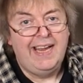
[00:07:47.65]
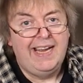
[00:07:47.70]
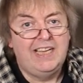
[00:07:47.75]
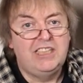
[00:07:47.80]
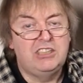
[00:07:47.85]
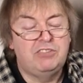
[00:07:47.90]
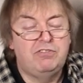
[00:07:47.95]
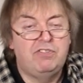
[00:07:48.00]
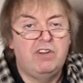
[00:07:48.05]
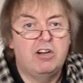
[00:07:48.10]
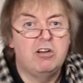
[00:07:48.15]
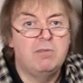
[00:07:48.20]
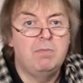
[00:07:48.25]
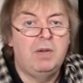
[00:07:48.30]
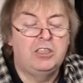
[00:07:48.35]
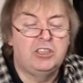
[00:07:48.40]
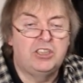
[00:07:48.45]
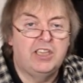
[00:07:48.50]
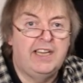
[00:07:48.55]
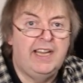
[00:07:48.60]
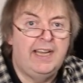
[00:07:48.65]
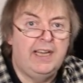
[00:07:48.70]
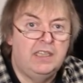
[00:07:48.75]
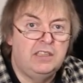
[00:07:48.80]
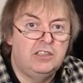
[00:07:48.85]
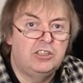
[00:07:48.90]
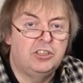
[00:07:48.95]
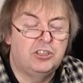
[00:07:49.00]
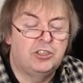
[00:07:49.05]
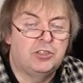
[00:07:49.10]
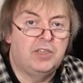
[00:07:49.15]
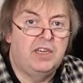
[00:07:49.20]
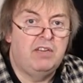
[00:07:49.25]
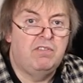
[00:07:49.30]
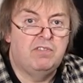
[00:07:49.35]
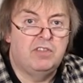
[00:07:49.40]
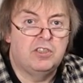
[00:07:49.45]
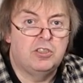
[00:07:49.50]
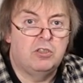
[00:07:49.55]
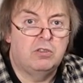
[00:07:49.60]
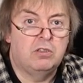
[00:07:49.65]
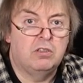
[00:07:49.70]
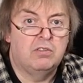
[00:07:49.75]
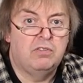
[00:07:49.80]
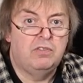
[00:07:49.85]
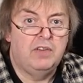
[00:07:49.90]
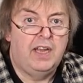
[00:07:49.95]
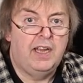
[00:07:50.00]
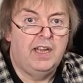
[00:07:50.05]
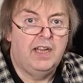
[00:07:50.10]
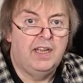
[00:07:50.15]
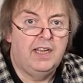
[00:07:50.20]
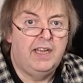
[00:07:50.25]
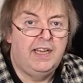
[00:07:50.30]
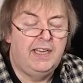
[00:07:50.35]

is very much akin to street photography.